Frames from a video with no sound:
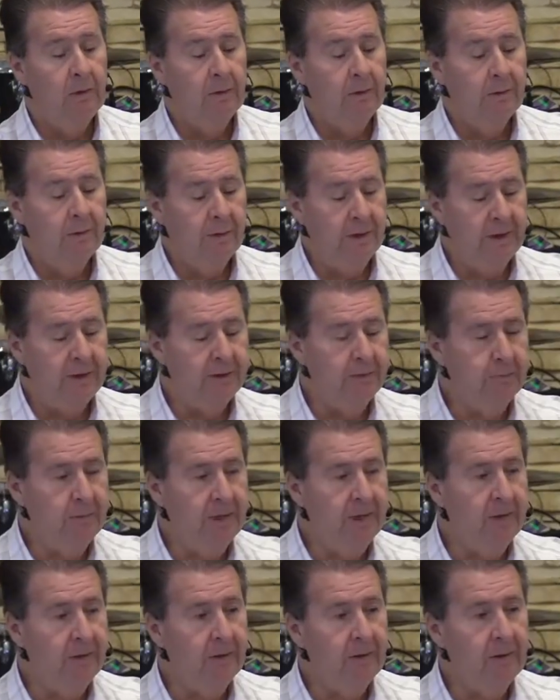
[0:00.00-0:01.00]
These
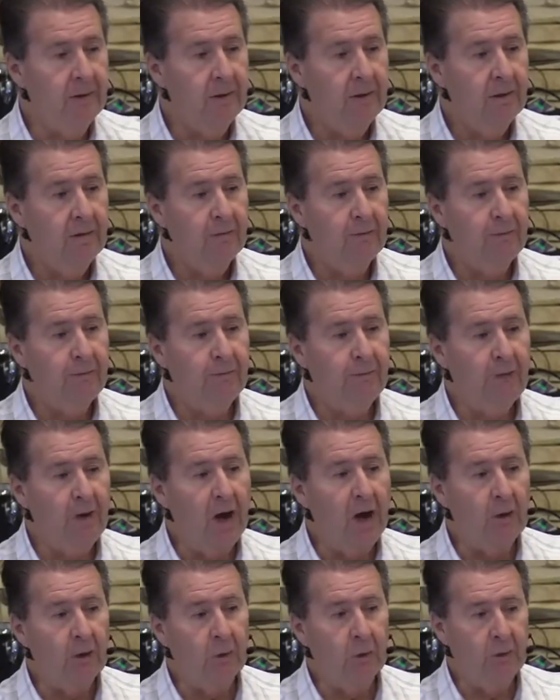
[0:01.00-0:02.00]
men
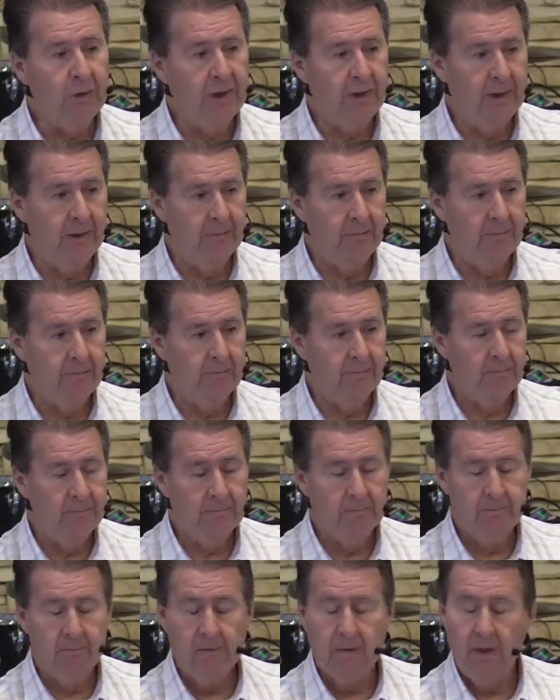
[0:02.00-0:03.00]
followed him
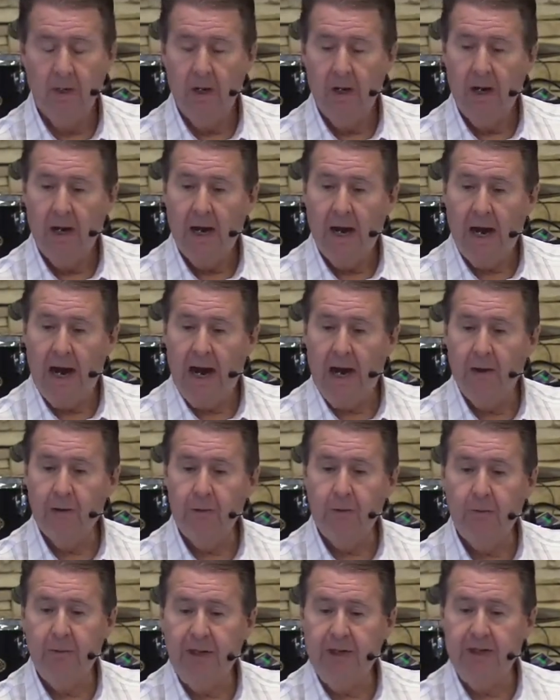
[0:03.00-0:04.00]
either
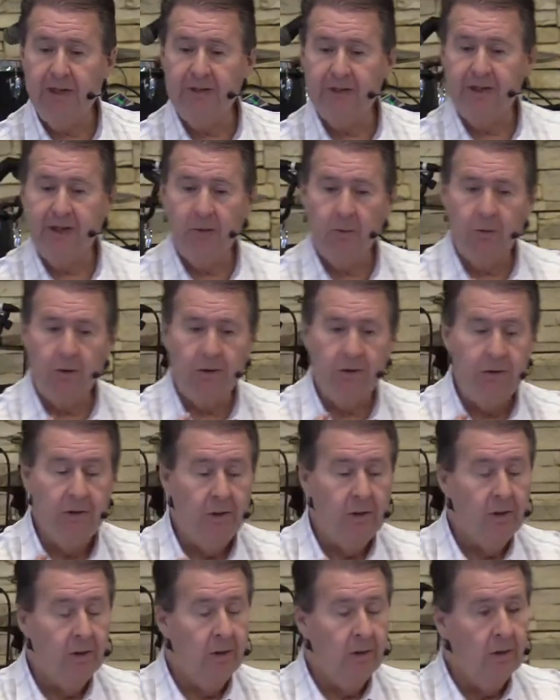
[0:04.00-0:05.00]
because they were
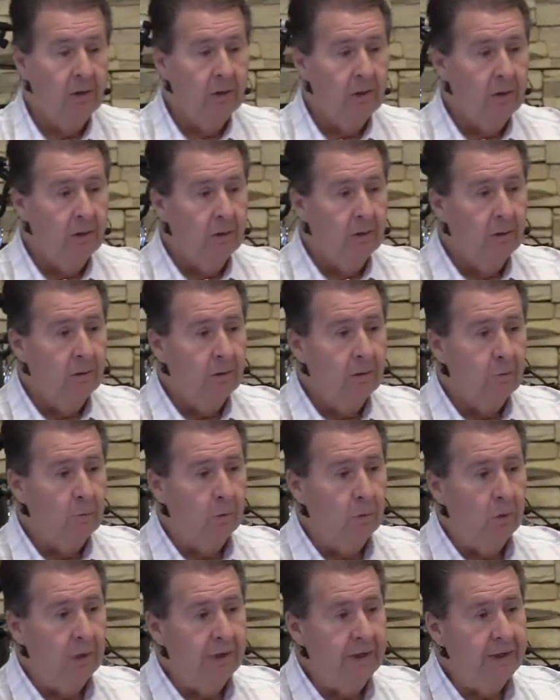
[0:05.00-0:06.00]

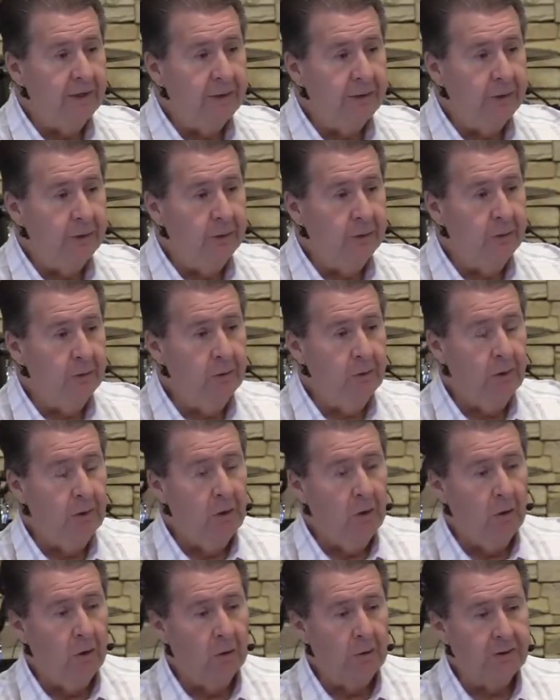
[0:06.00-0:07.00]
witnessed to
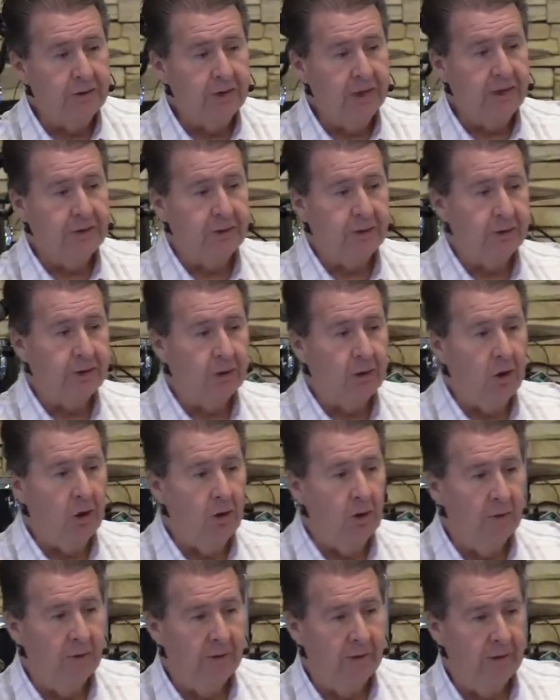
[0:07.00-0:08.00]
or Jesus
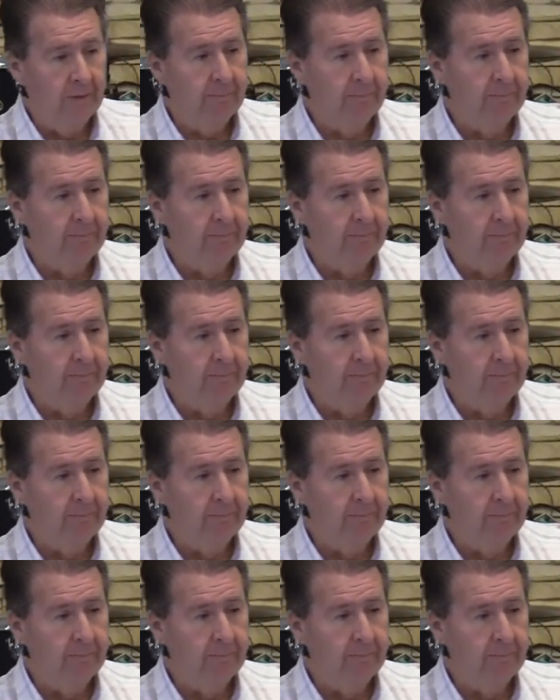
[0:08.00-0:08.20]
called them.